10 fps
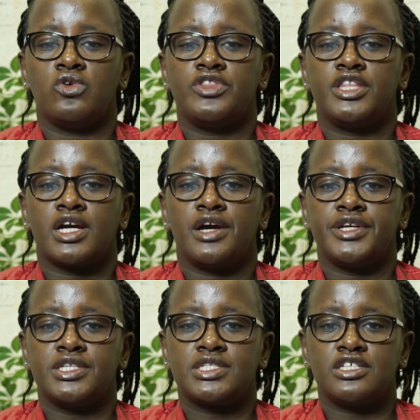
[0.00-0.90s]
on the
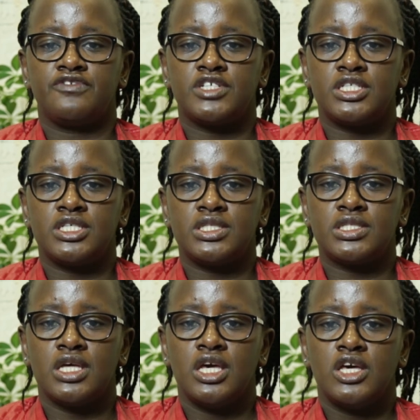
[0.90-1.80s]
current safety
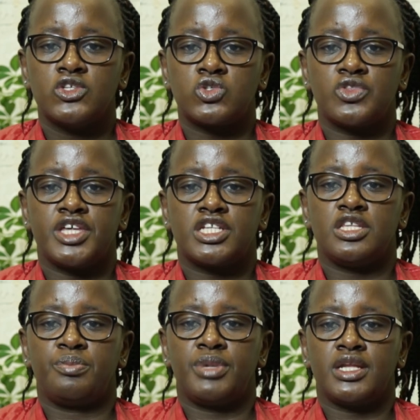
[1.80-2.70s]
needs so that
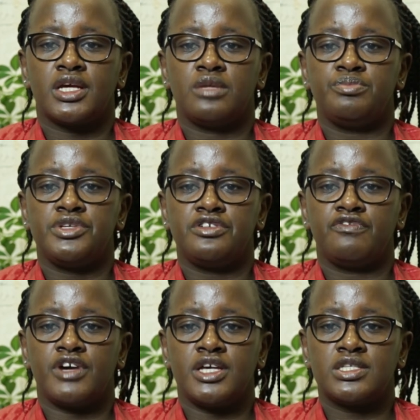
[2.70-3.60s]
the plan can be
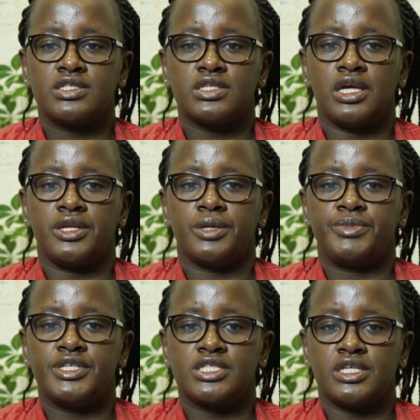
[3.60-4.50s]
revised and
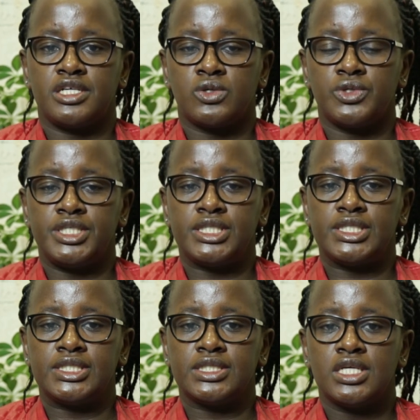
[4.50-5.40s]
updated
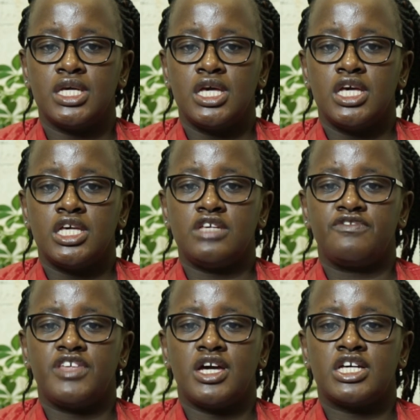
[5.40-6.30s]
accordingly.
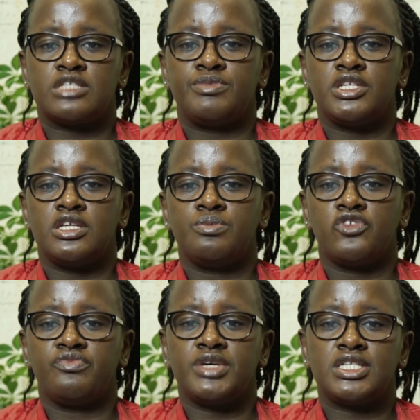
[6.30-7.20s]
If there has been
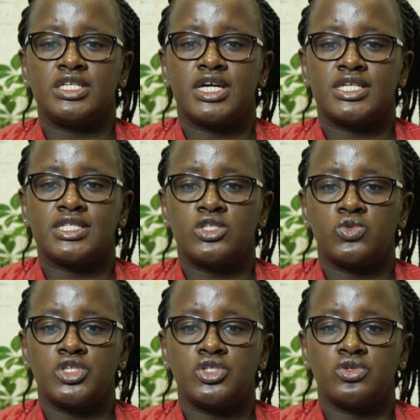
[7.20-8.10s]
improvement in her
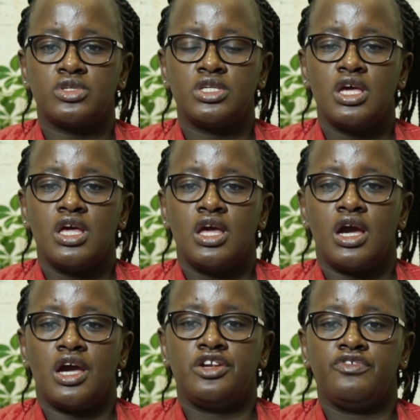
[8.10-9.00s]
situation,
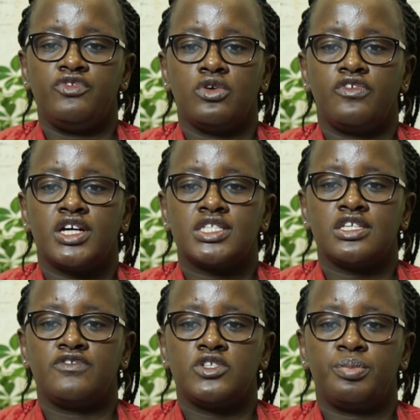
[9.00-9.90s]
a review of her
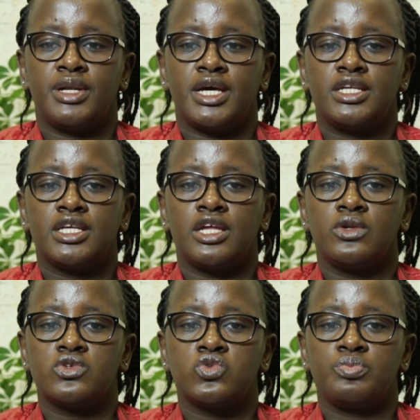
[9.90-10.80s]
safety plan
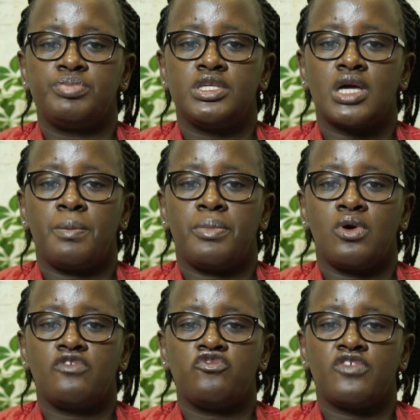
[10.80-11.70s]
can also be a
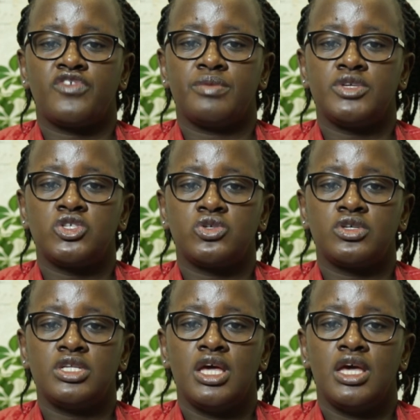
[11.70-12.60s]
powerful
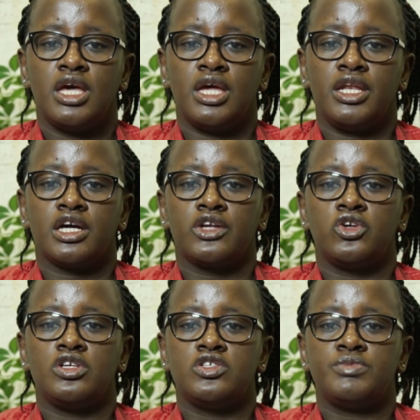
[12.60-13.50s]
affirmation and
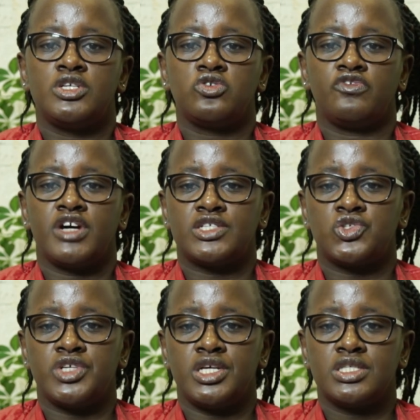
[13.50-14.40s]
acknowledgement of her
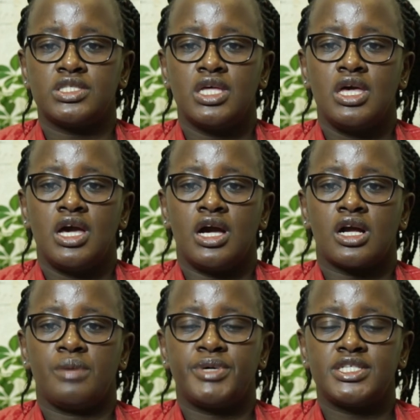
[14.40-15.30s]
strengths, her
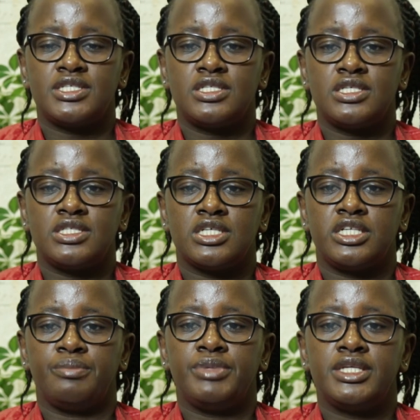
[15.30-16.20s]
capacities
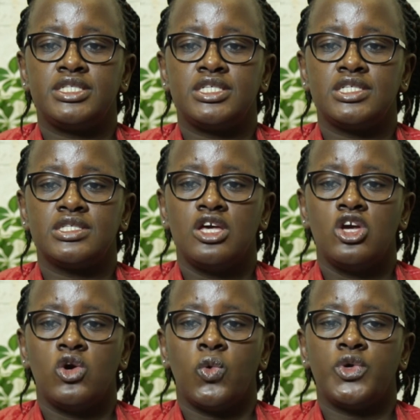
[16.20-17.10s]
and abilities,
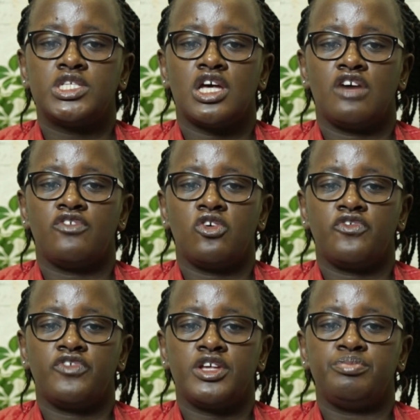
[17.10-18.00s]
which have
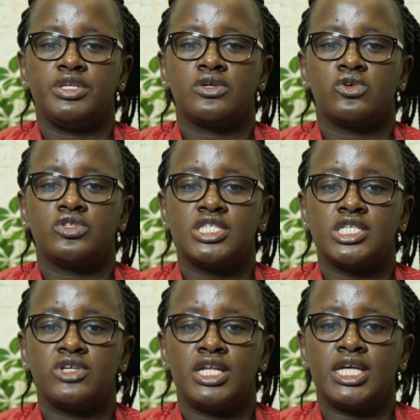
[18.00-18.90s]
often been
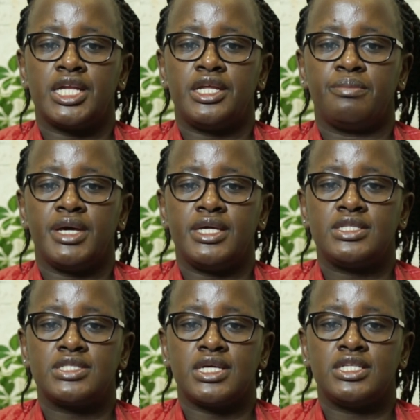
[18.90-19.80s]
continually
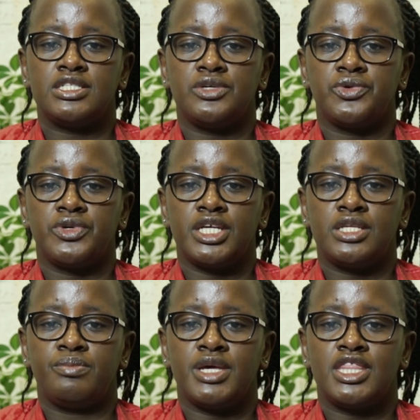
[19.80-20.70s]
undermined and
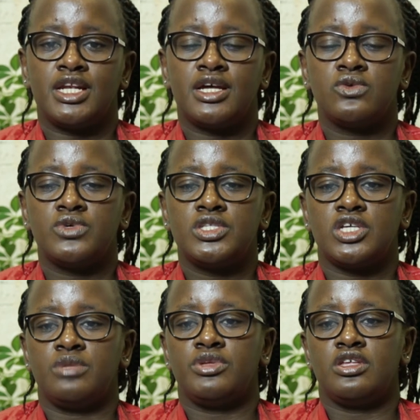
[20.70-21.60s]
eroded by the language
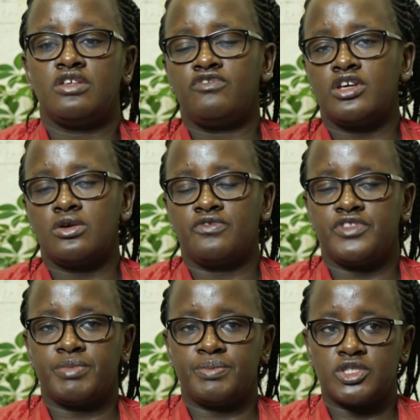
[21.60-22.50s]
and behavior of
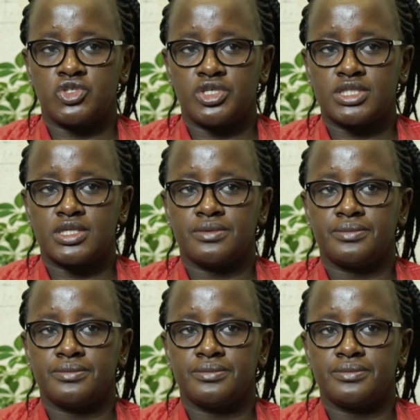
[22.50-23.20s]
the perpetrator.